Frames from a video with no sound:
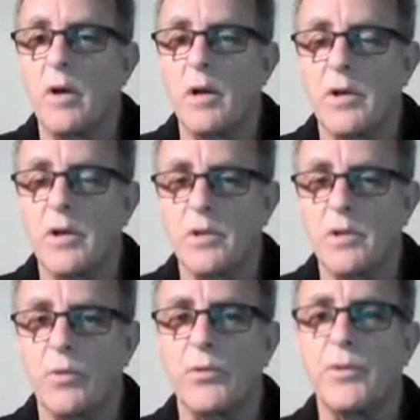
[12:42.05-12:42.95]
I like to
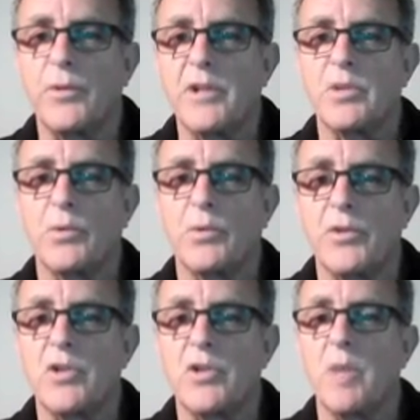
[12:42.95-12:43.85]
look through things 2 or
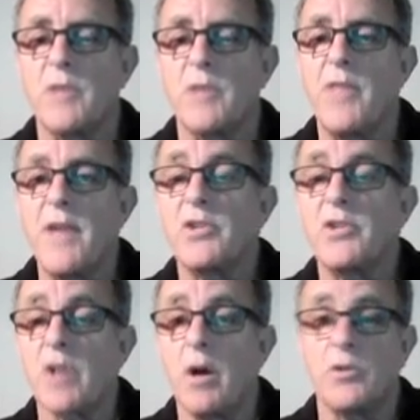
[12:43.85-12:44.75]
3 times and then
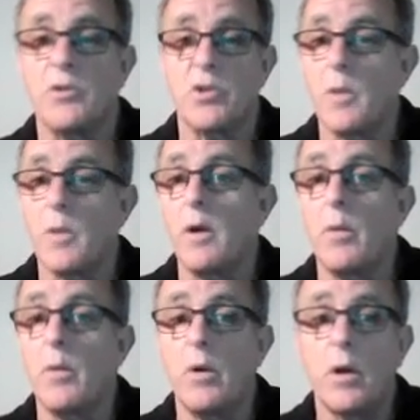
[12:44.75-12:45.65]
start, just the way
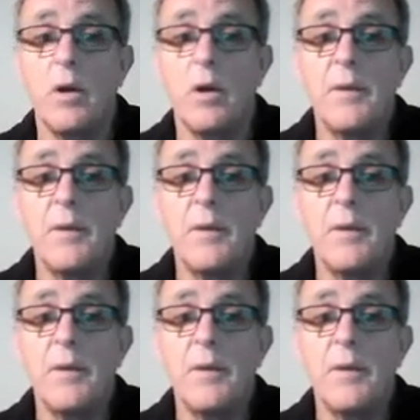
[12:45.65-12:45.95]
I work.